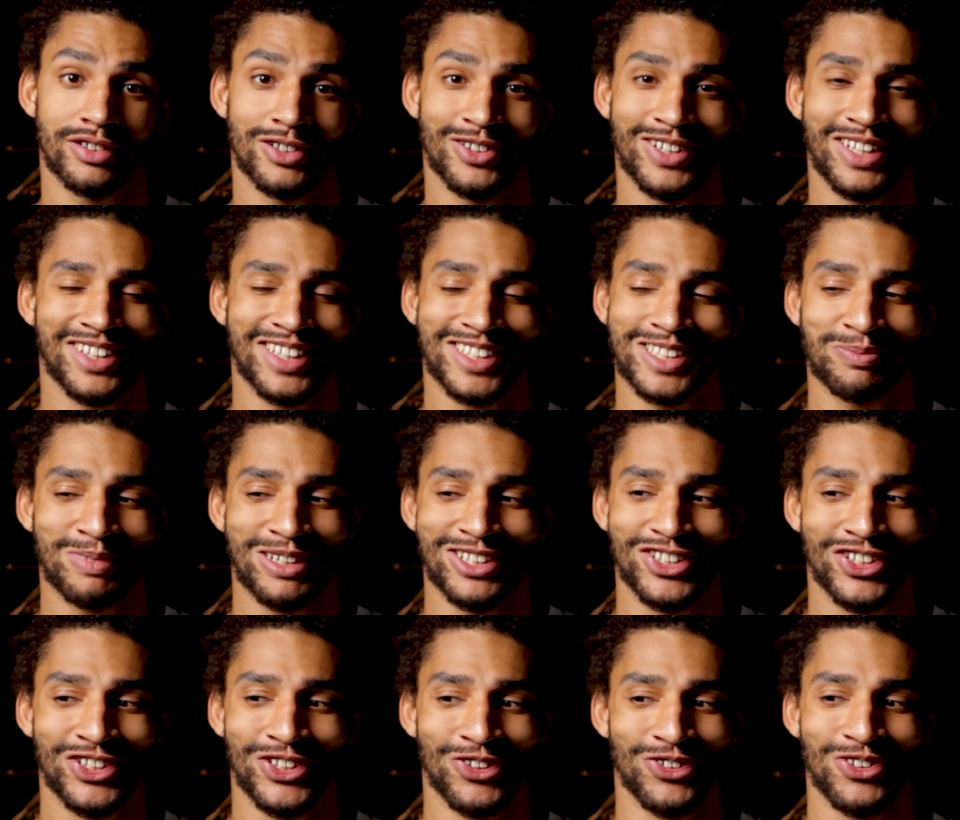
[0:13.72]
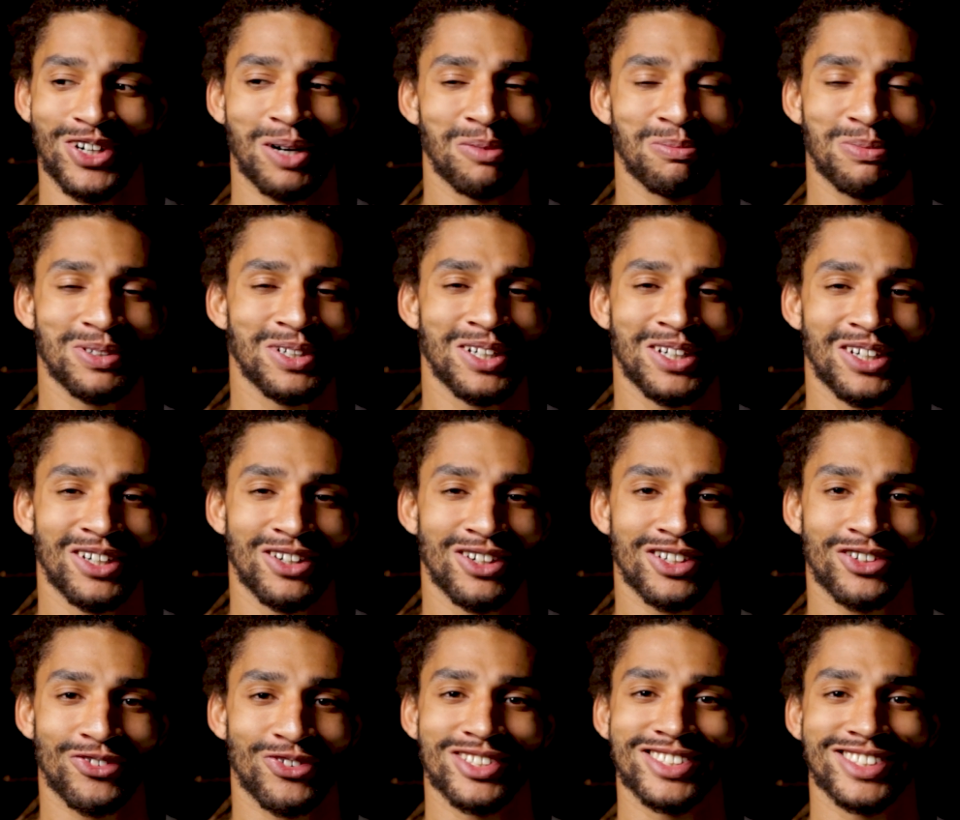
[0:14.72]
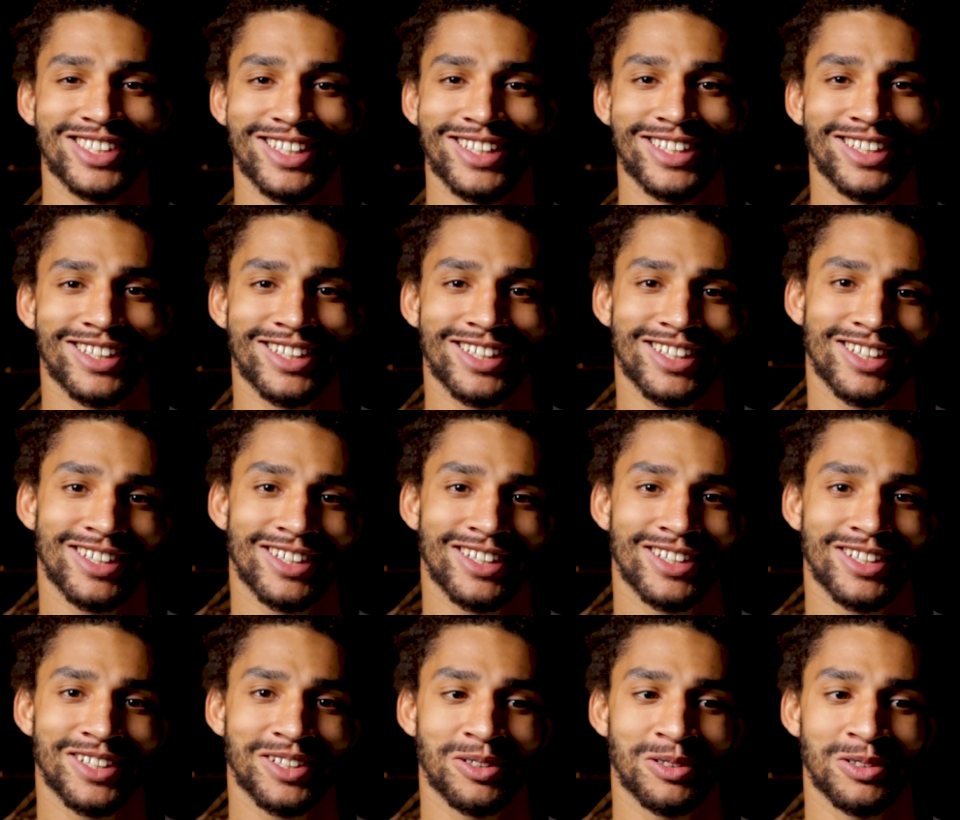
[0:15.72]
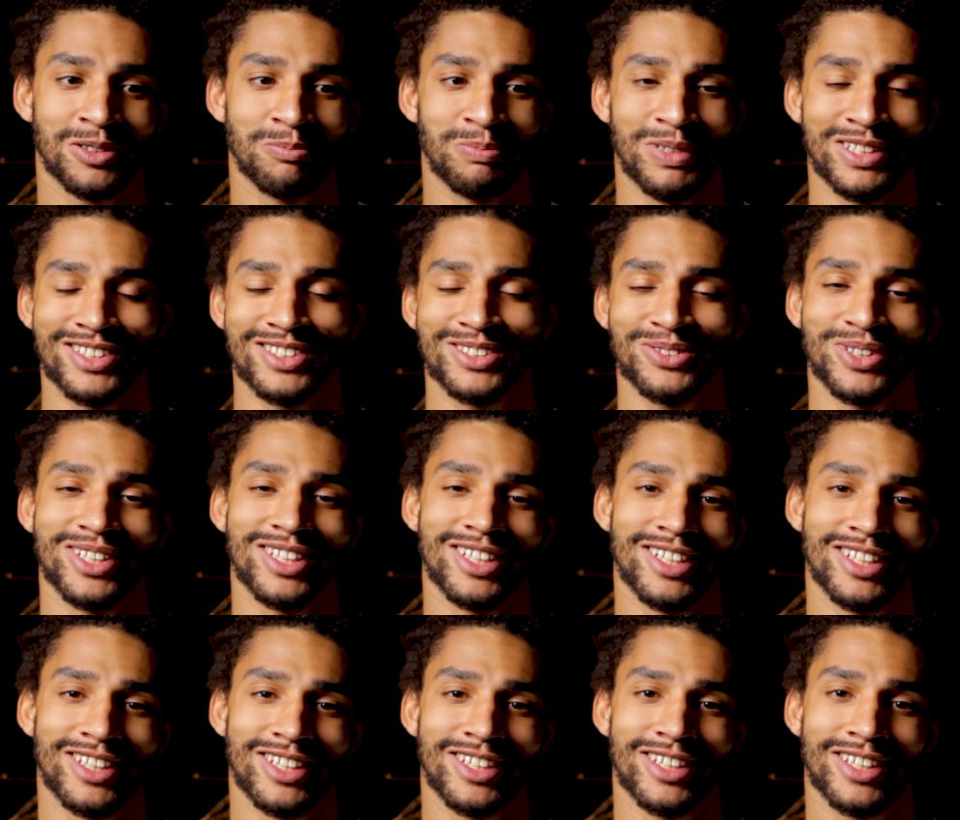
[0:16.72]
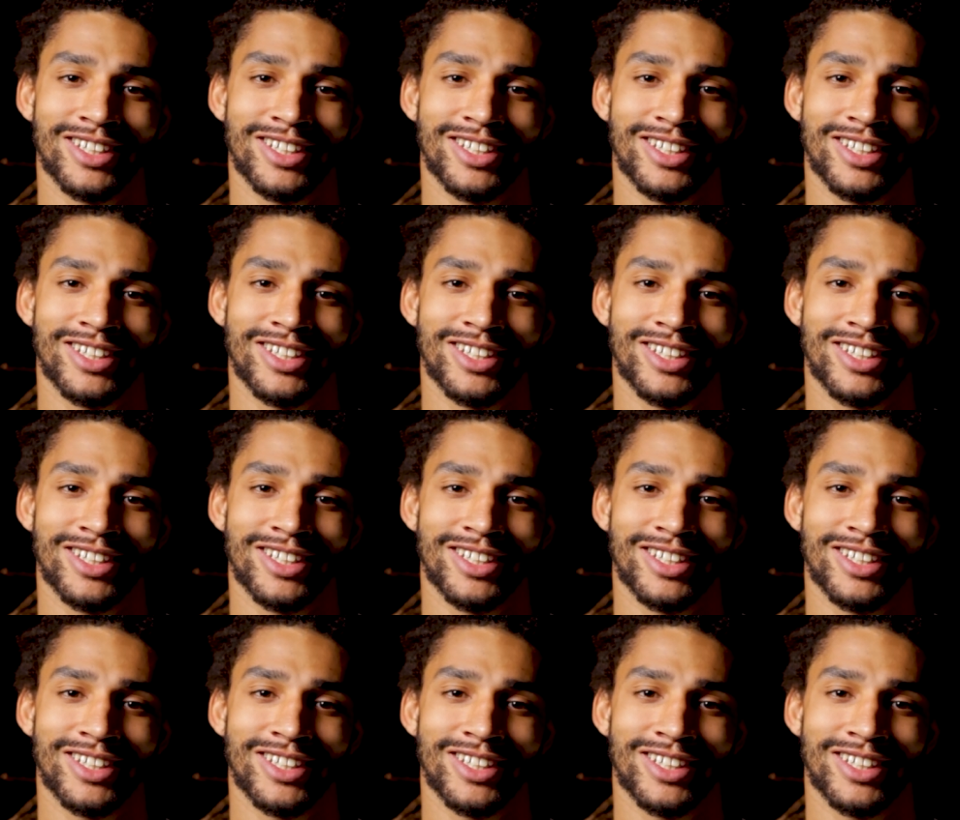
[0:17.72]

Only things that managed to shut her up, Chris said, bittersweetly.